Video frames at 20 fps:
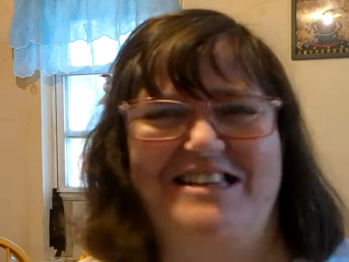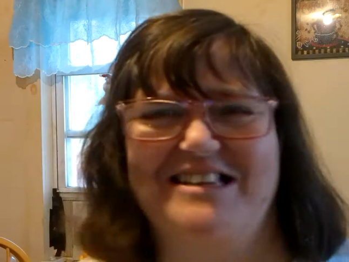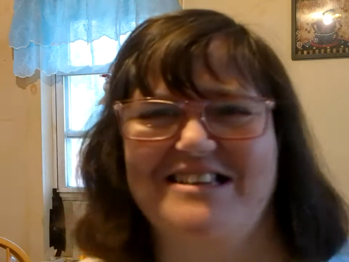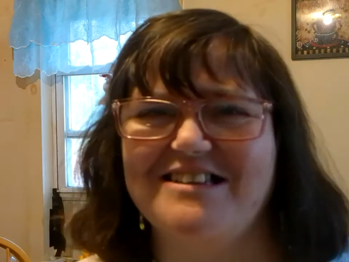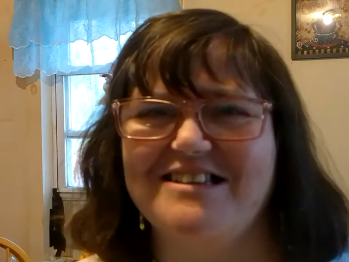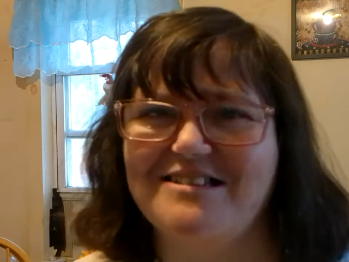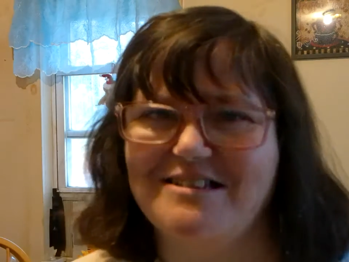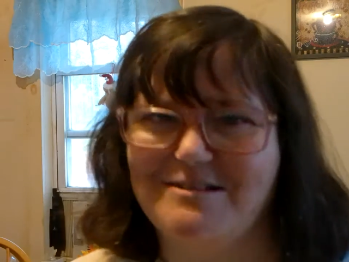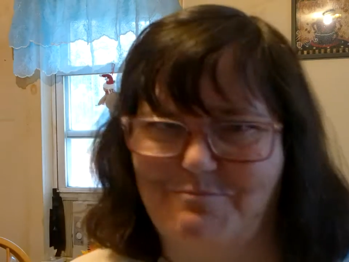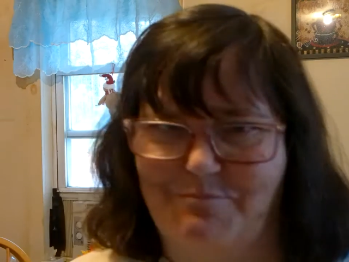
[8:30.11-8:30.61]

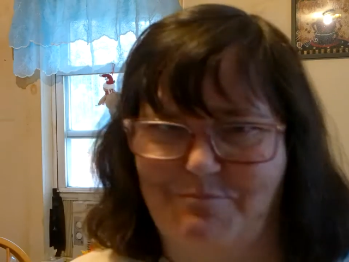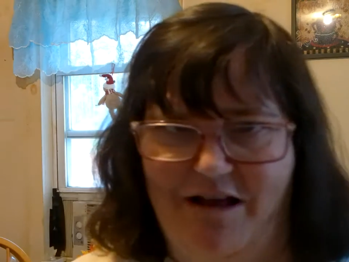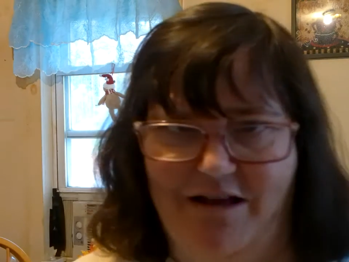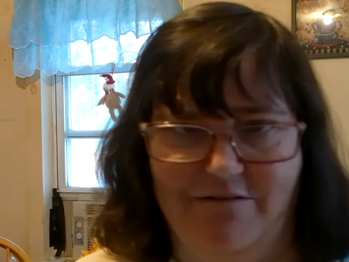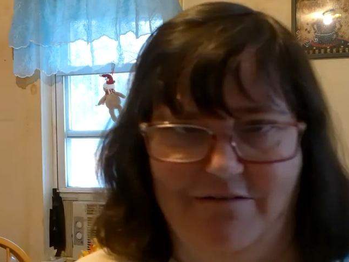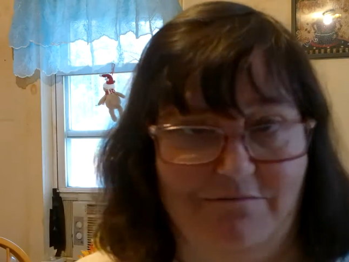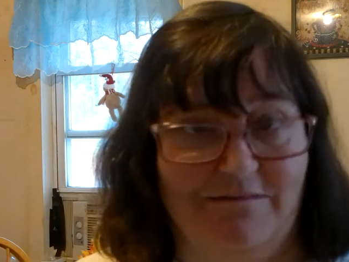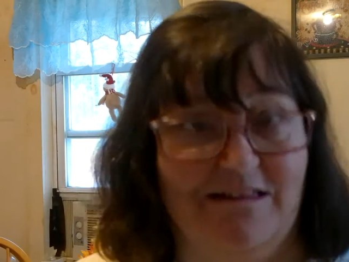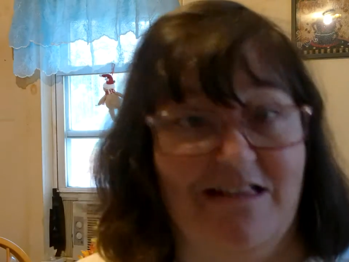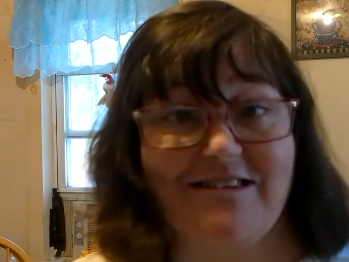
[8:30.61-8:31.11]
this isn't
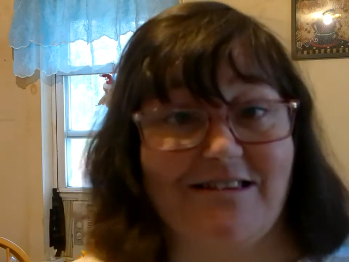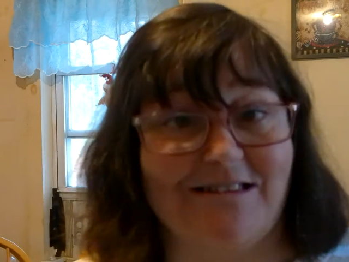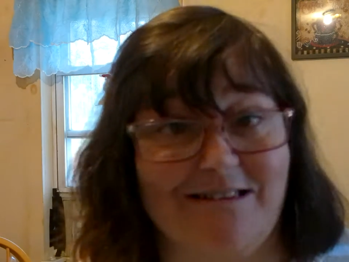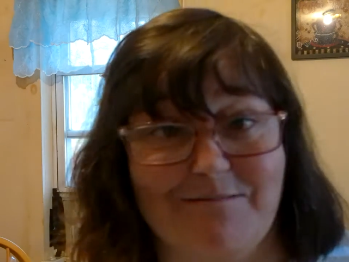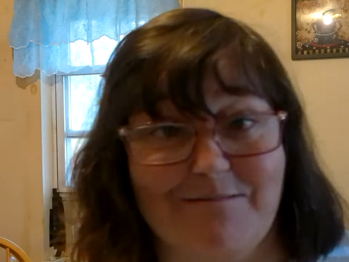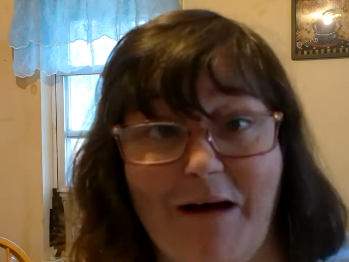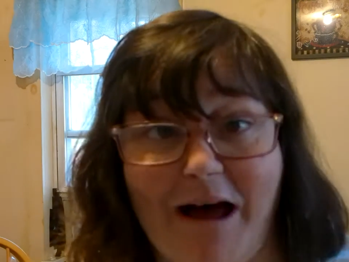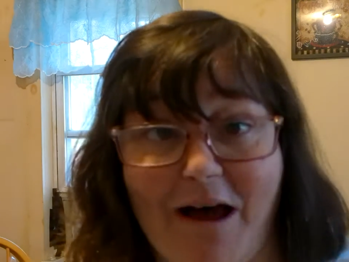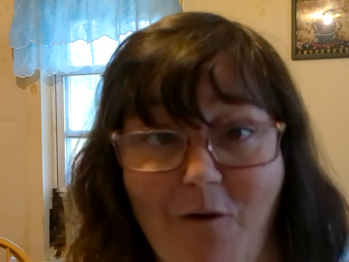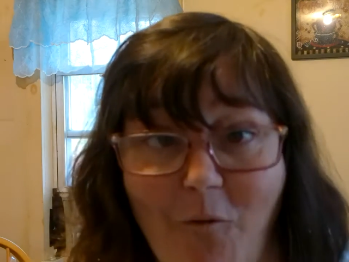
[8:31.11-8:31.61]

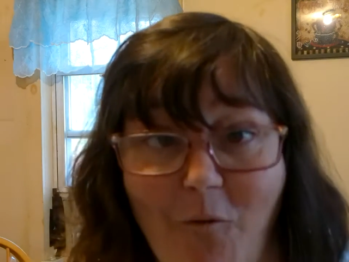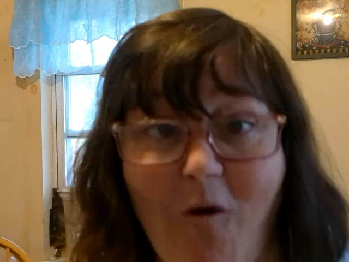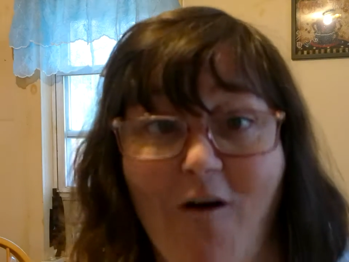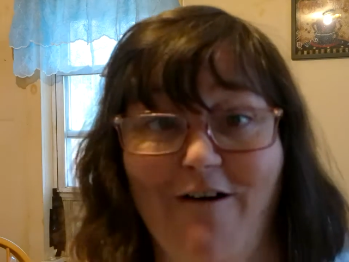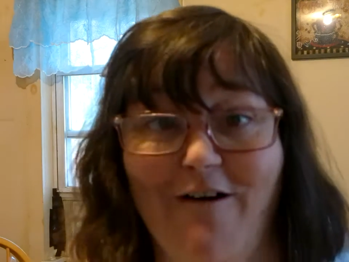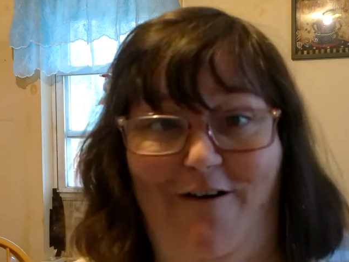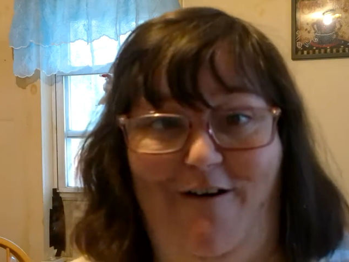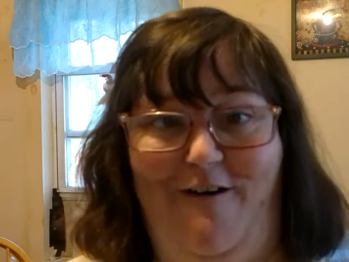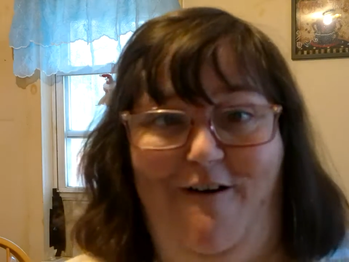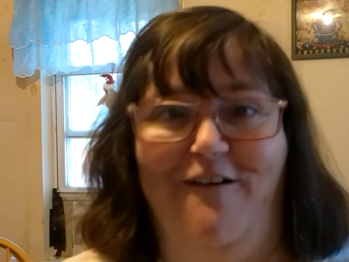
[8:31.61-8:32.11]
my
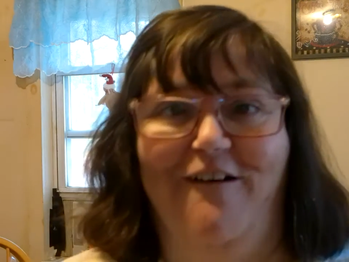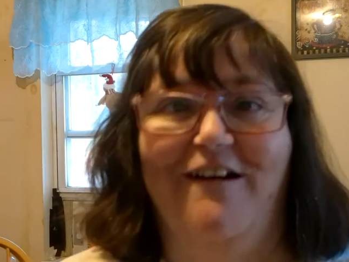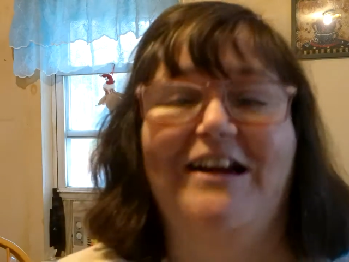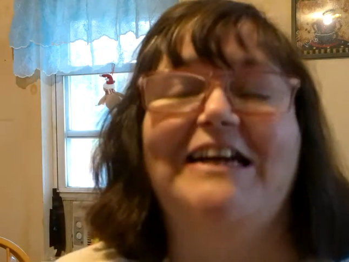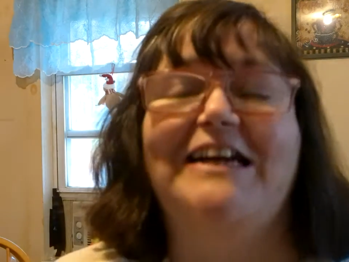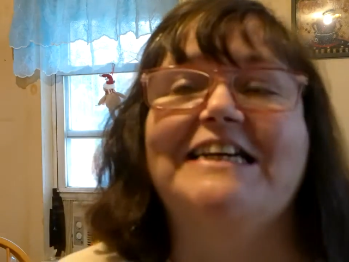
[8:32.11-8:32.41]
order.